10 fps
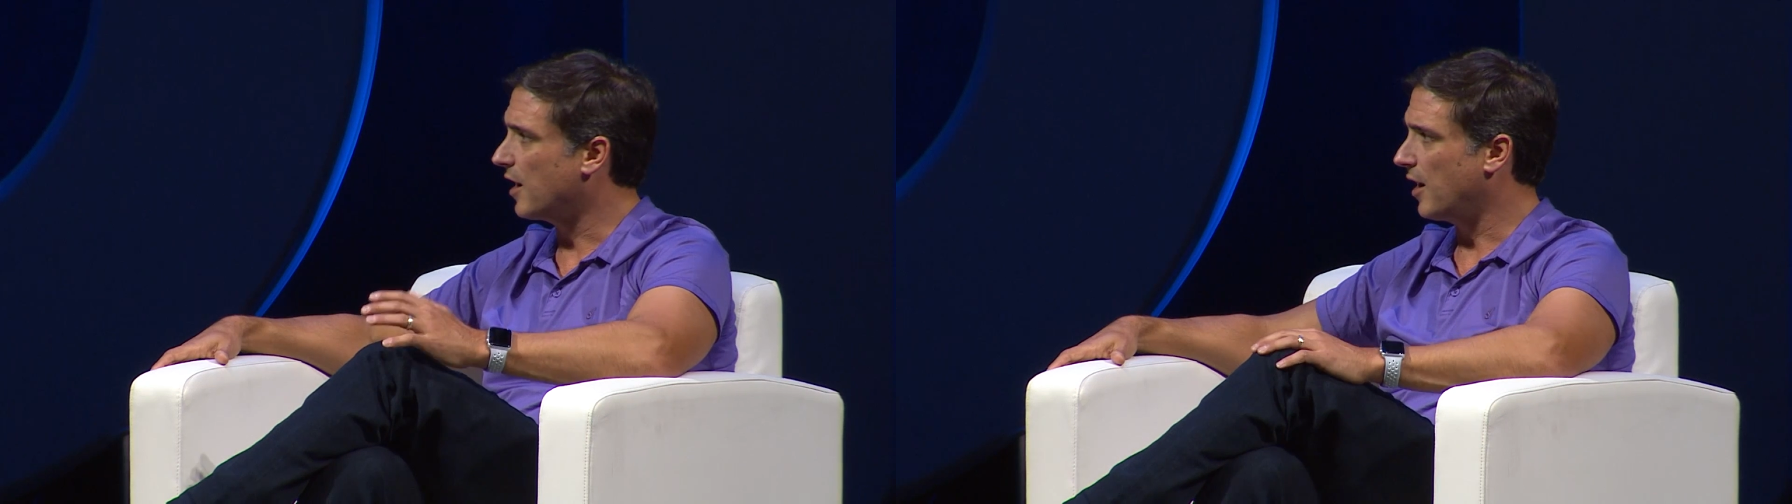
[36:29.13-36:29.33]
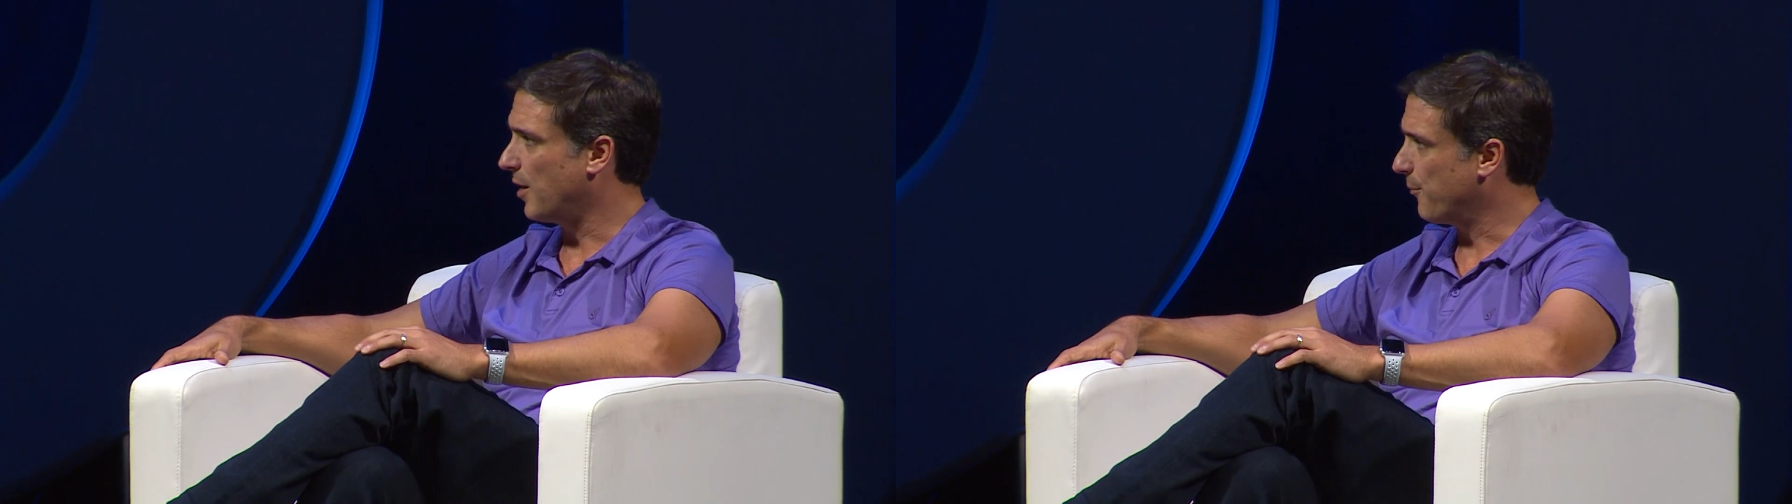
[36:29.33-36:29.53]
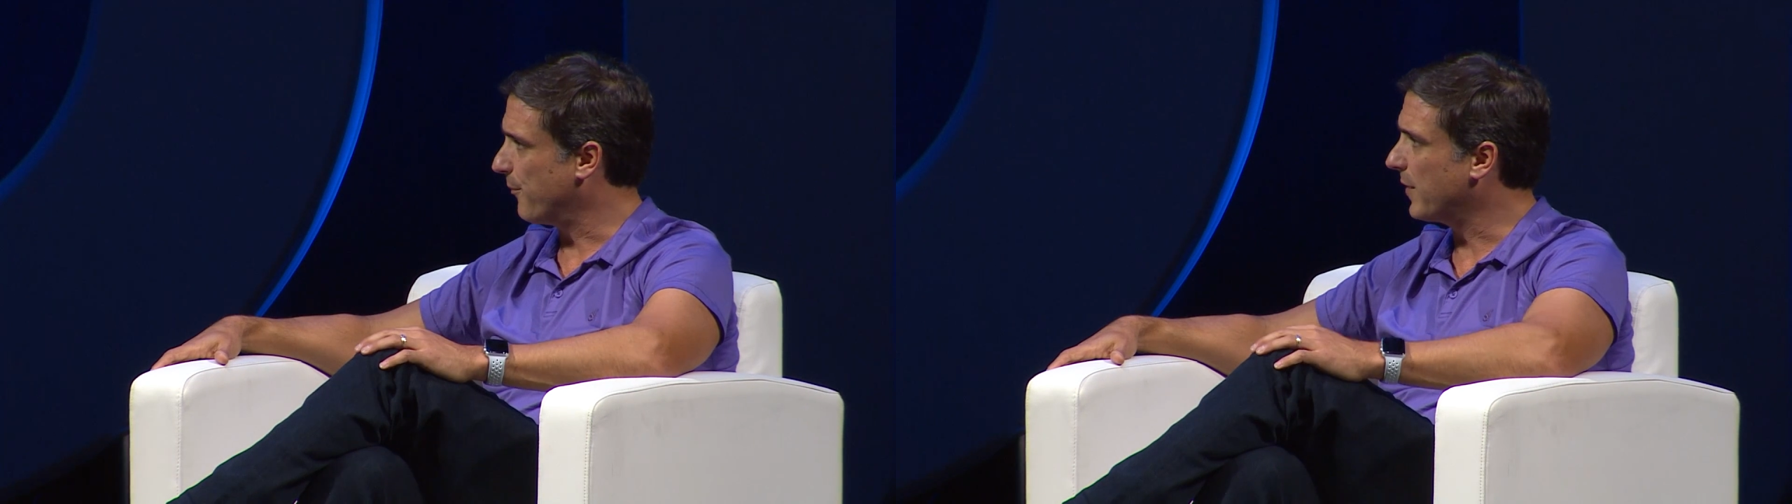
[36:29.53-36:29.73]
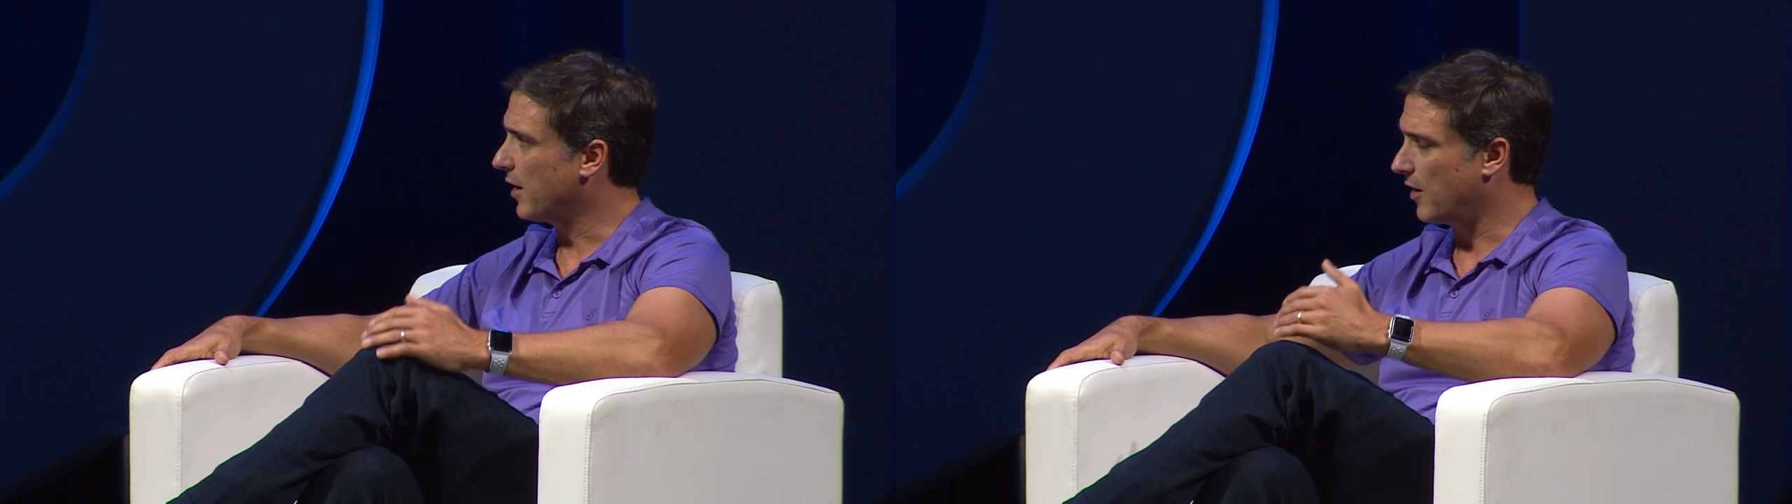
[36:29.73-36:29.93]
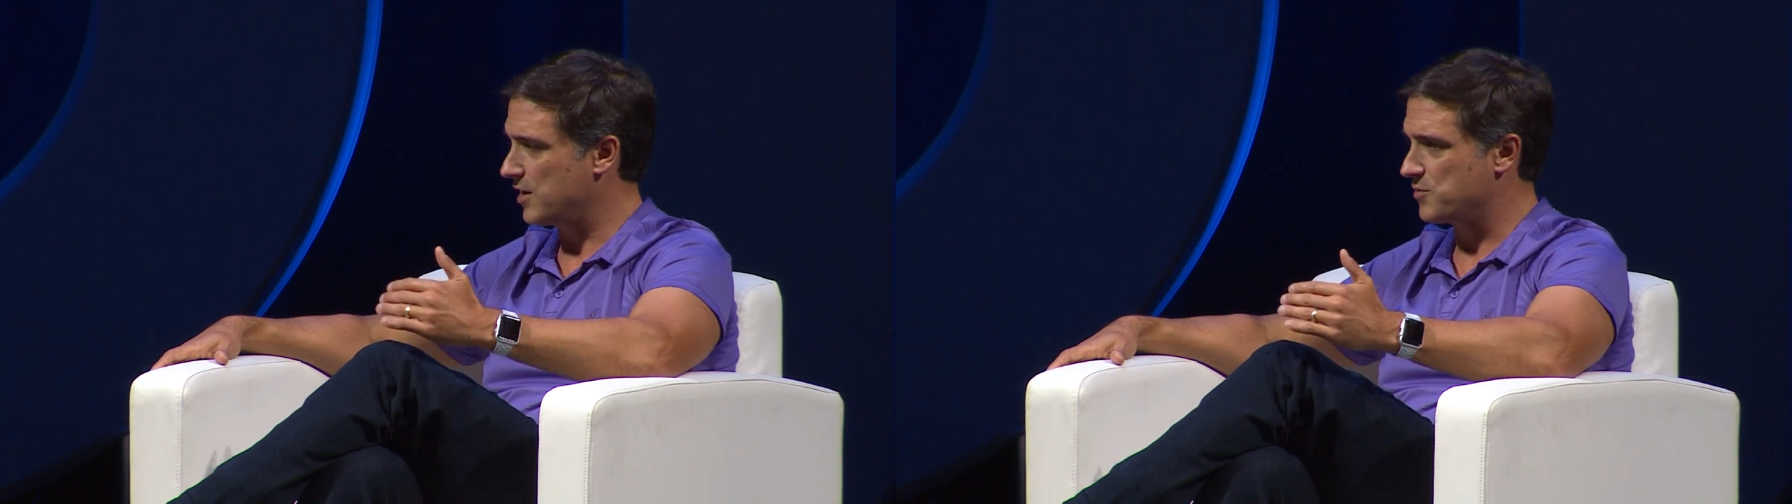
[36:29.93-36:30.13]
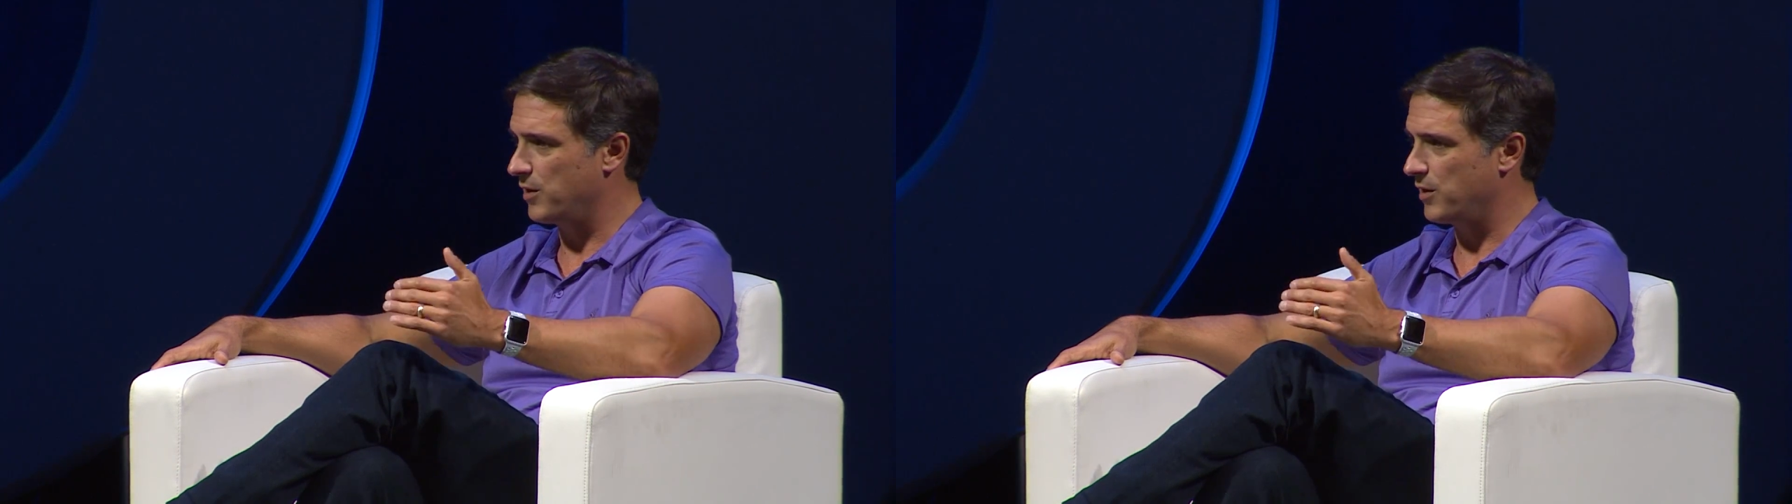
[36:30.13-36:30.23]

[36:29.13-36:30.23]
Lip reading: you know, as